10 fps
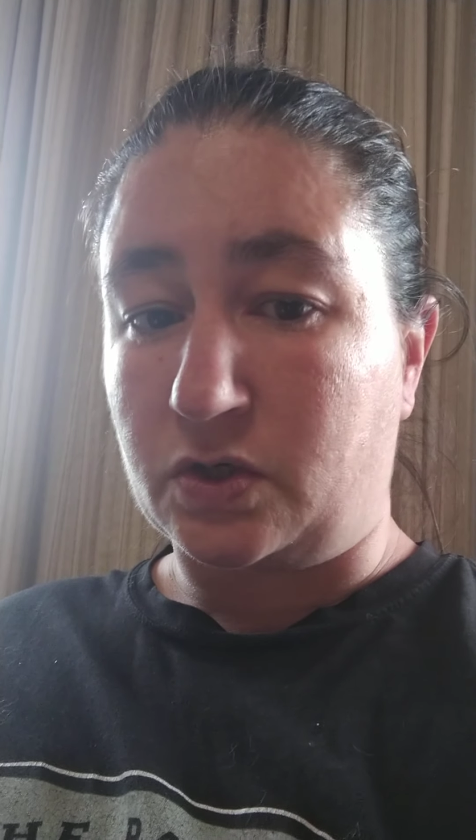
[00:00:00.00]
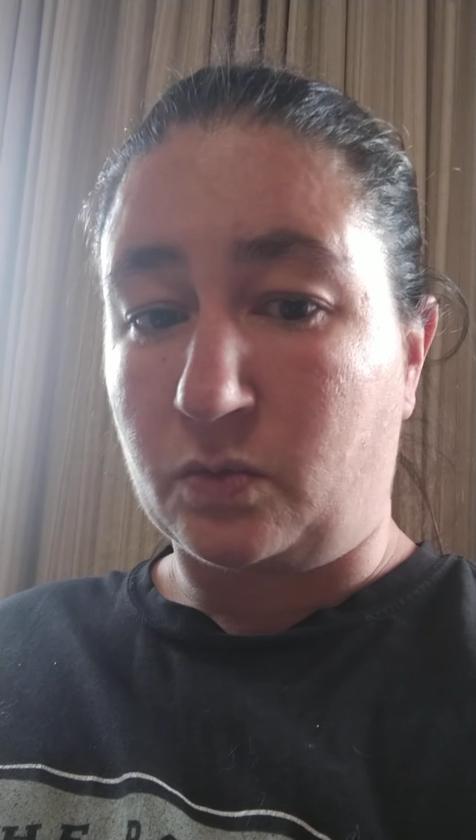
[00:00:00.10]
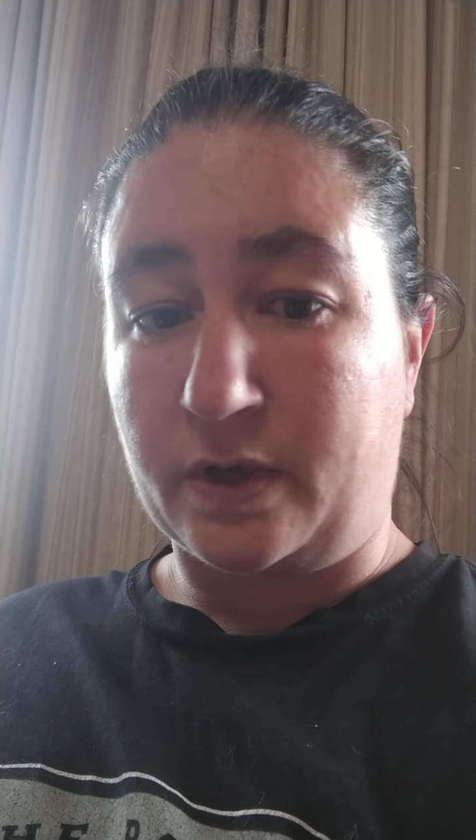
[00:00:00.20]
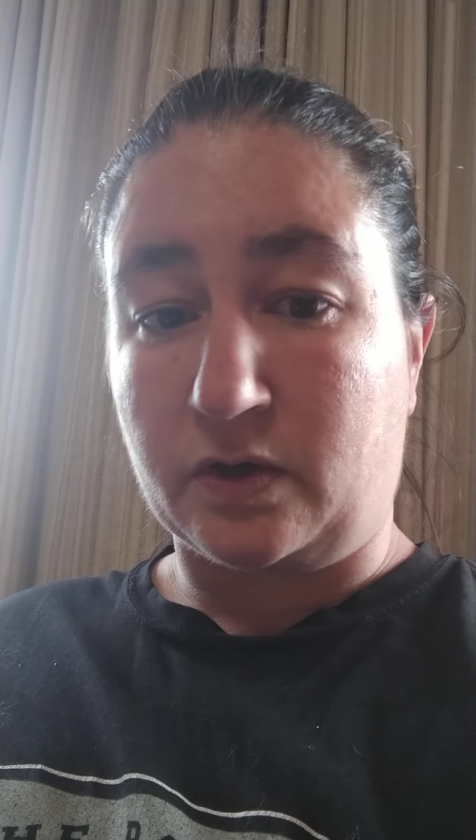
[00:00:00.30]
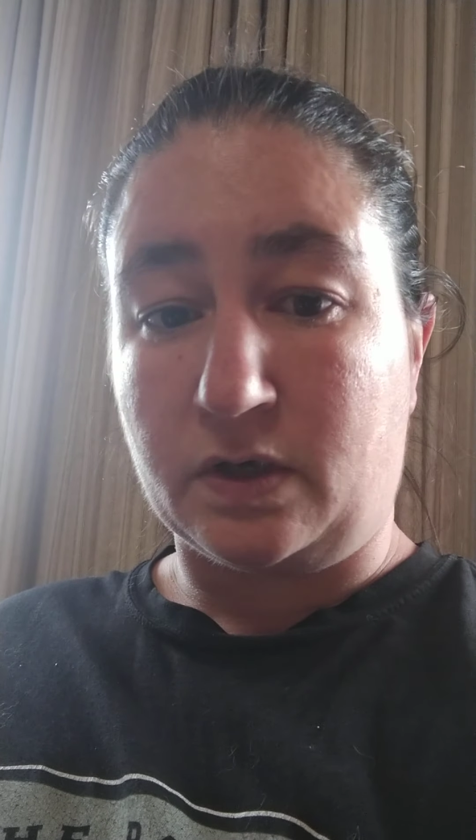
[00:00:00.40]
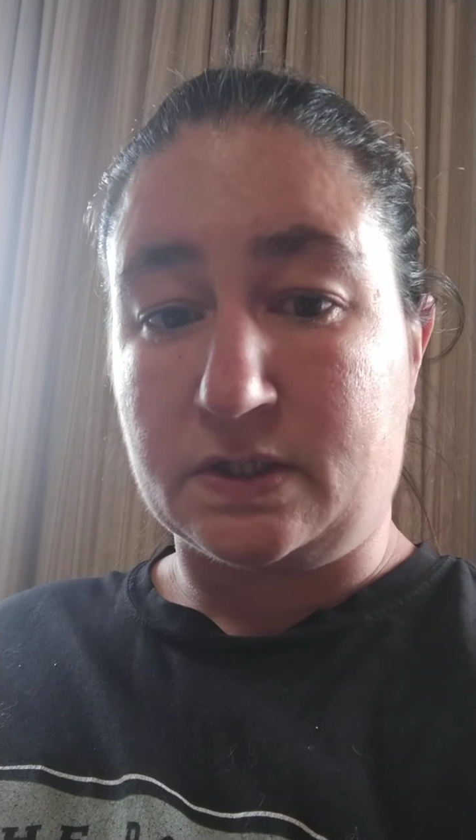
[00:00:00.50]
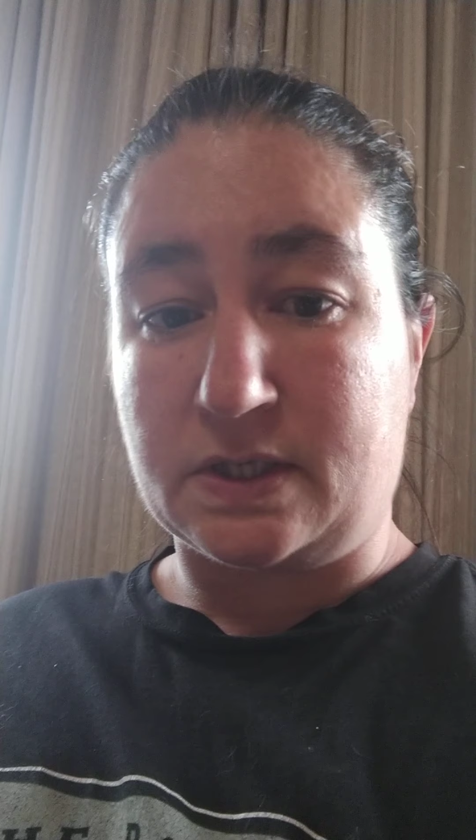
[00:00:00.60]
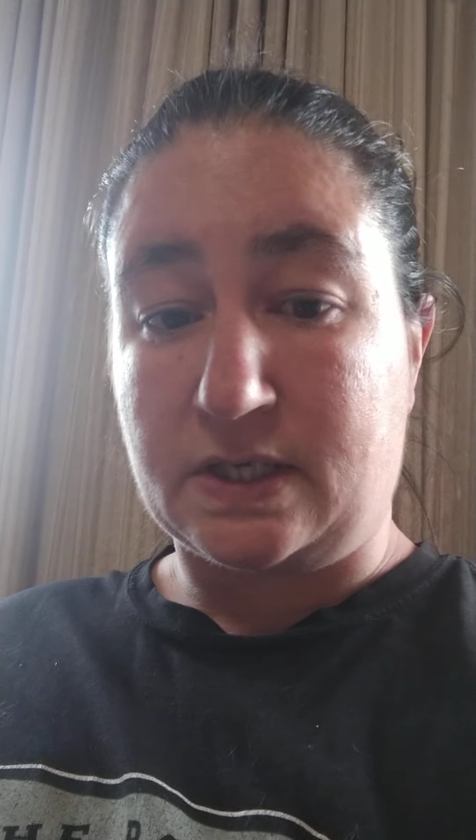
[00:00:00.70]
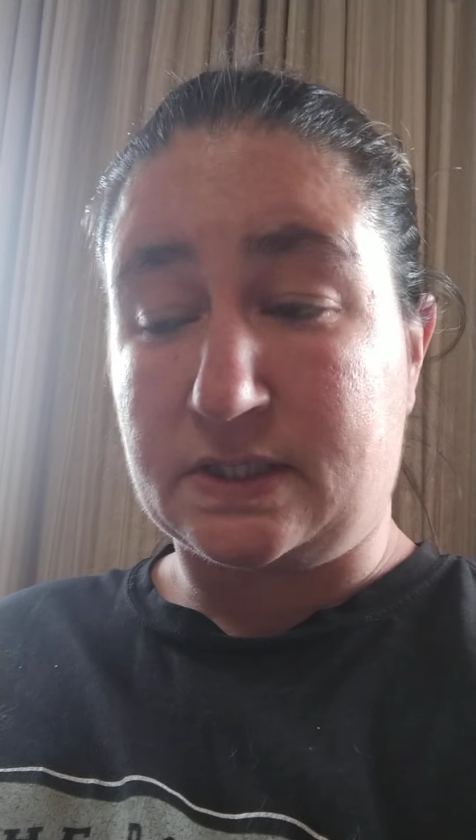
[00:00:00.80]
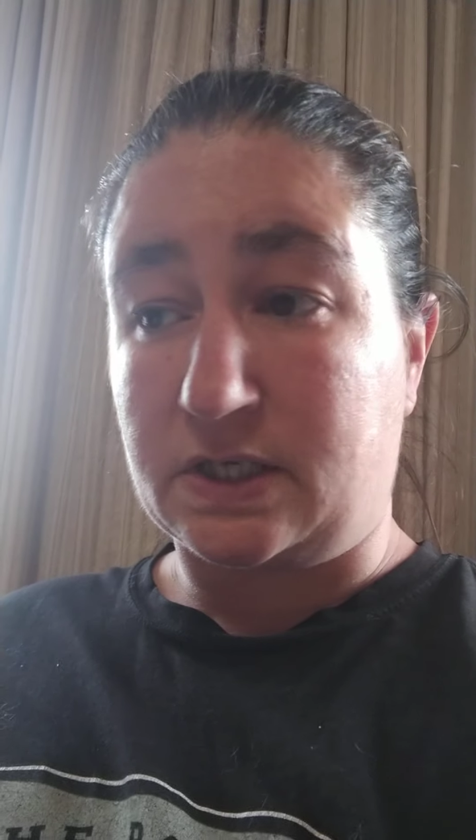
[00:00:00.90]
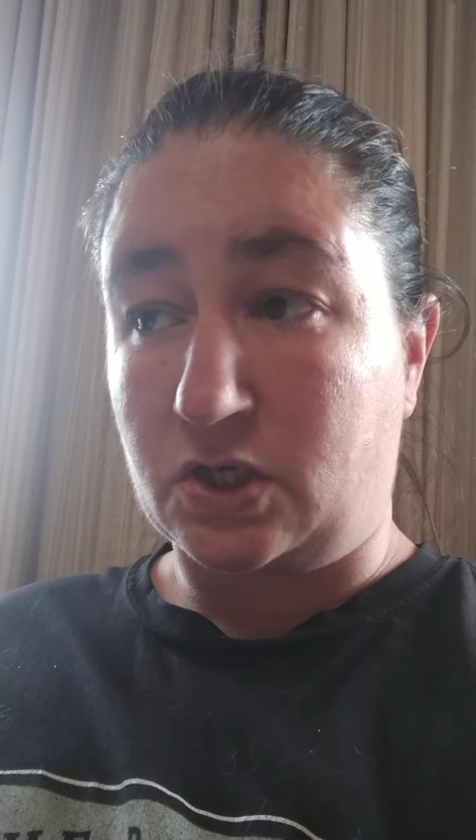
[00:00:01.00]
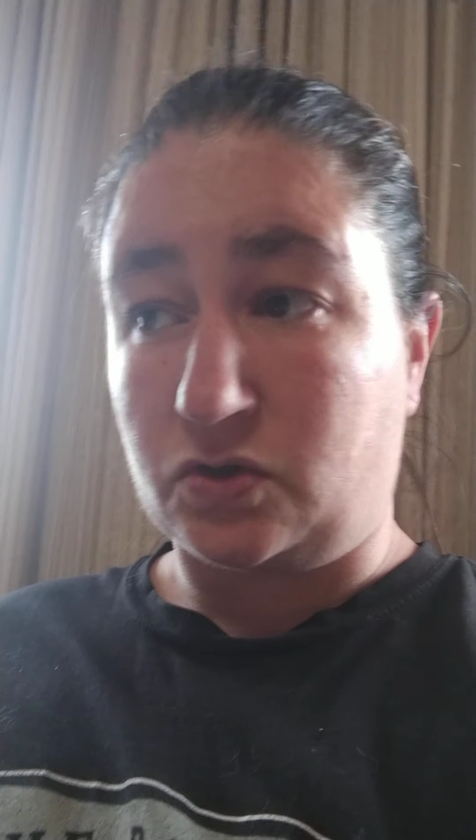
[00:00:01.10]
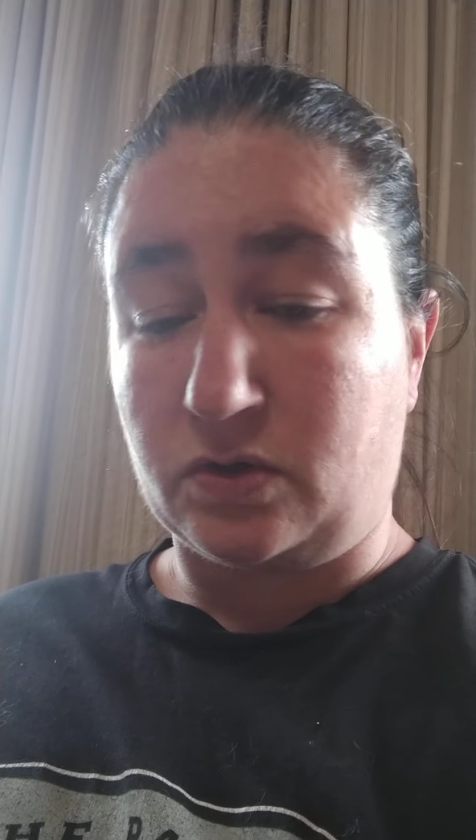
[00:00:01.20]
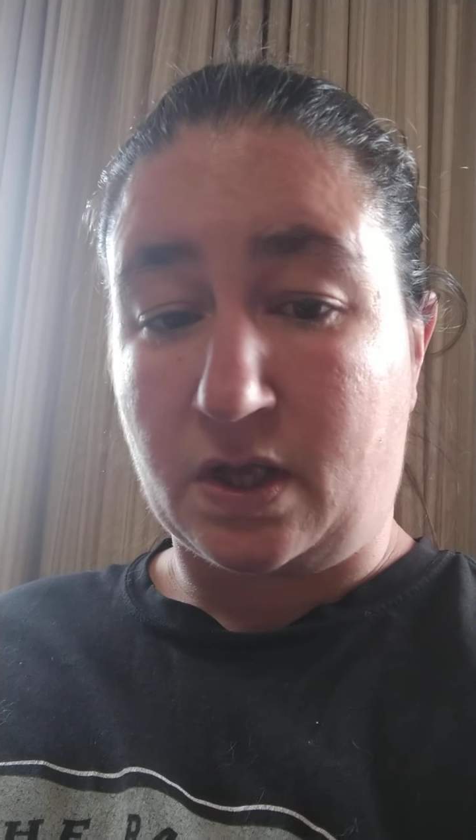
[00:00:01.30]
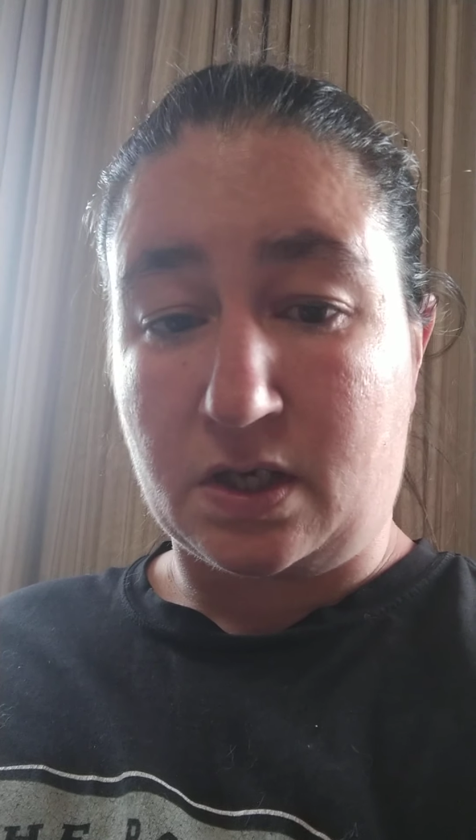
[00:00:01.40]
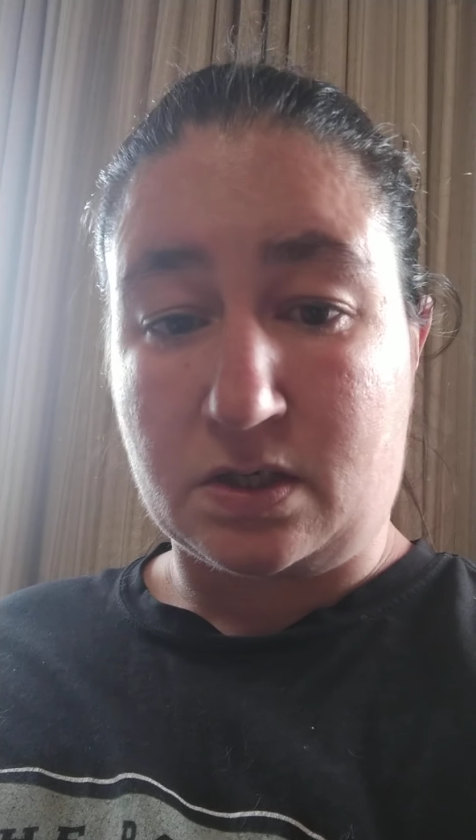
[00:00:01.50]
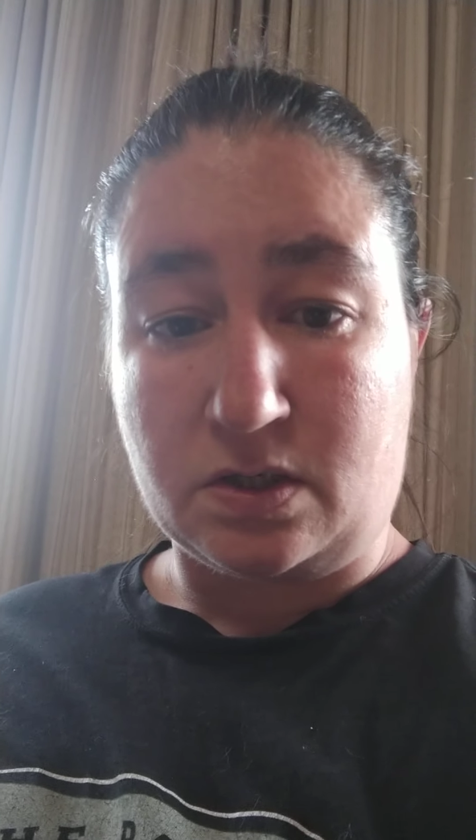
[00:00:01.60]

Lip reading: whether it's a schedule that